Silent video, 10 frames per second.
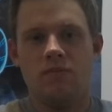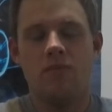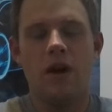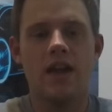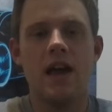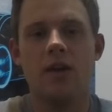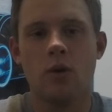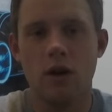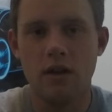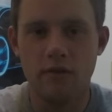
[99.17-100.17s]
my
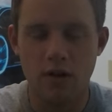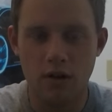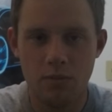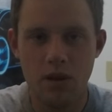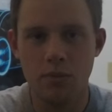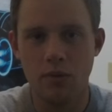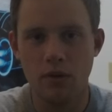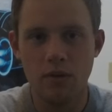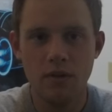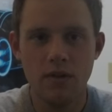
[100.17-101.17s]
category for
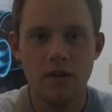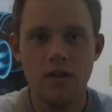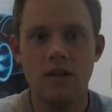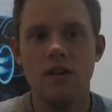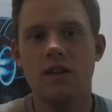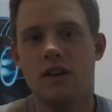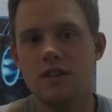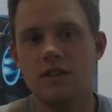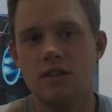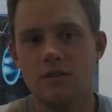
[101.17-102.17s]
people
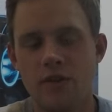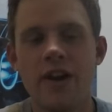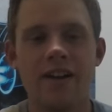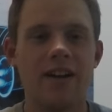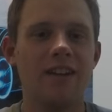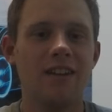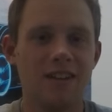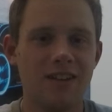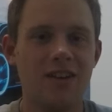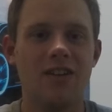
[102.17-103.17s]
isn't
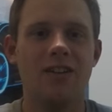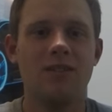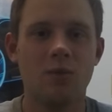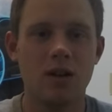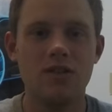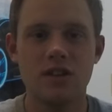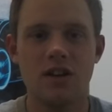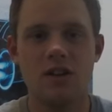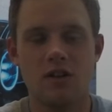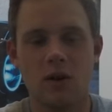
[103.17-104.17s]
very good. We're
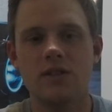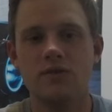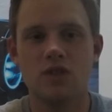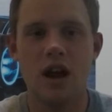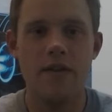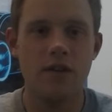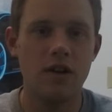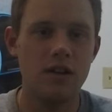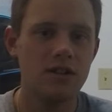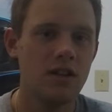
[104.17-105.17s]
considered aggressive
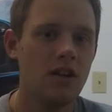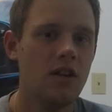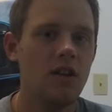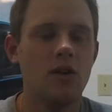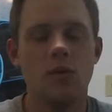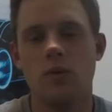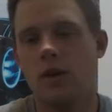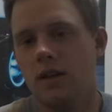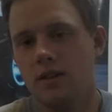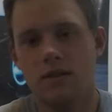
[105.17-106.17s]
drivers.
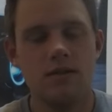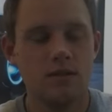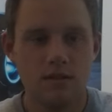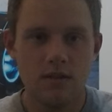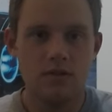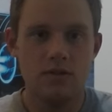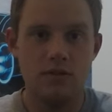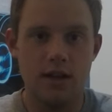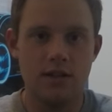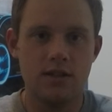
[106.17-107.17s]
We
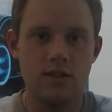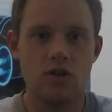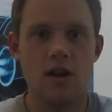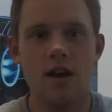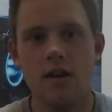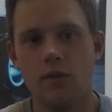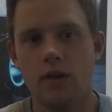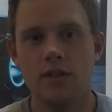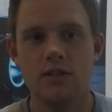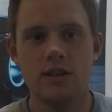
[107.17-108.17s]
text and drive.
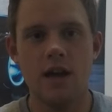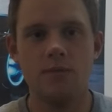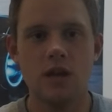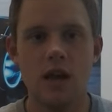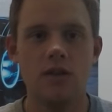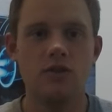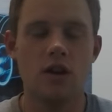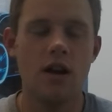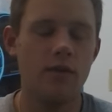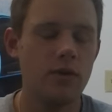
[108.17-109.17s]
We Snapchat and
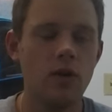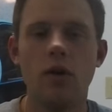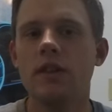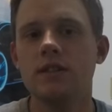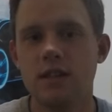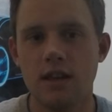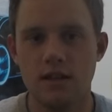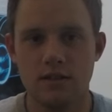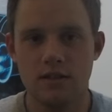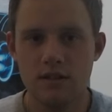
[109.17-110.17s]
drive. We do all these
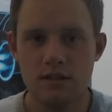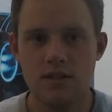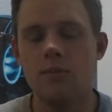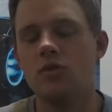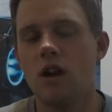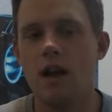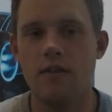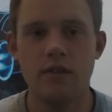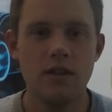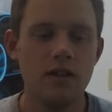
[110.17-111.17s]
things except
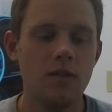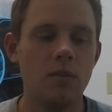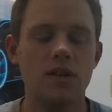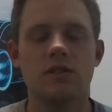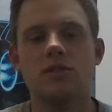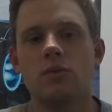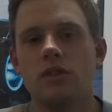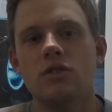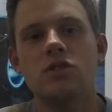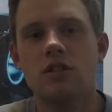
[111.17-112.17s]
drive. Basically, is what
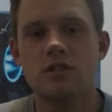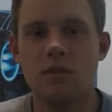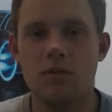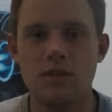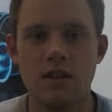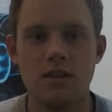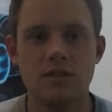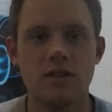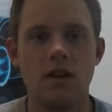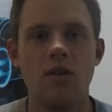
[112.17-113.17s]
the insurance companies think.
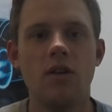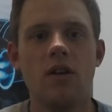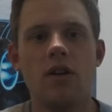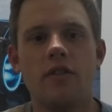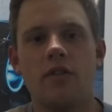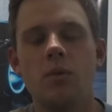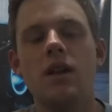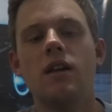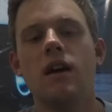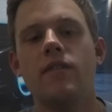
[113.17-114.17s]
So, for me
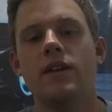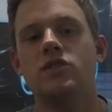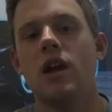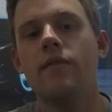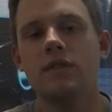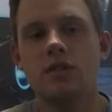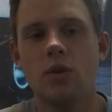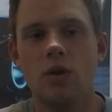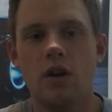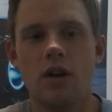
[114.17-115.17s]
to have that driving
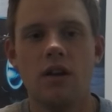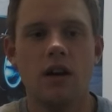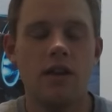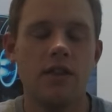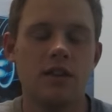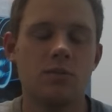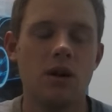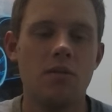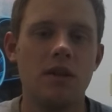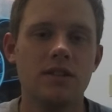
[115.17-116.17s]
score, I think is
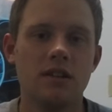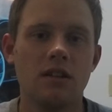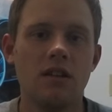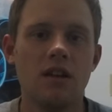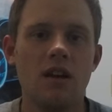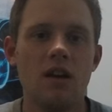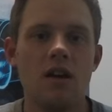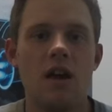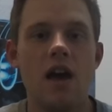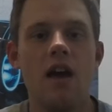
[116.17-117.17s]
pretty amazing.
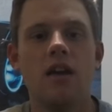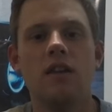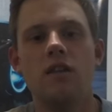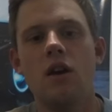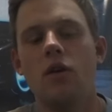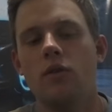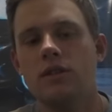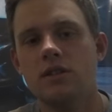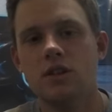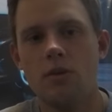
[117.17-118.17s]
And no, it
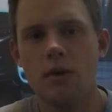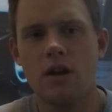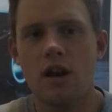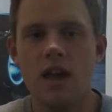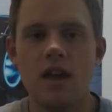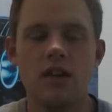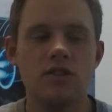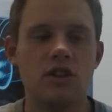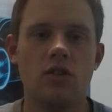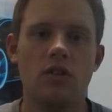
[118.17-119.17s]
doesn't go by your
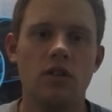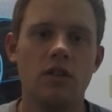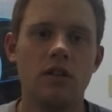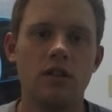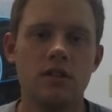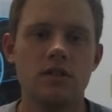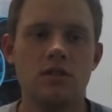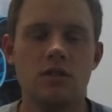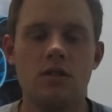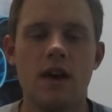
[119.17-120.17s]
age at all. It doesn't
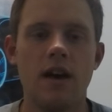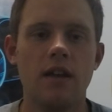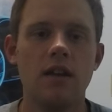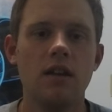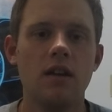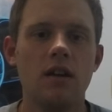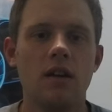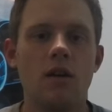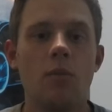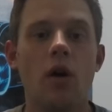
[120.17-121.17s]
do that.
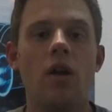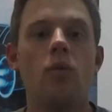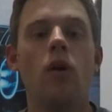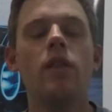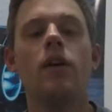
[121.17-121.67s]
But one of the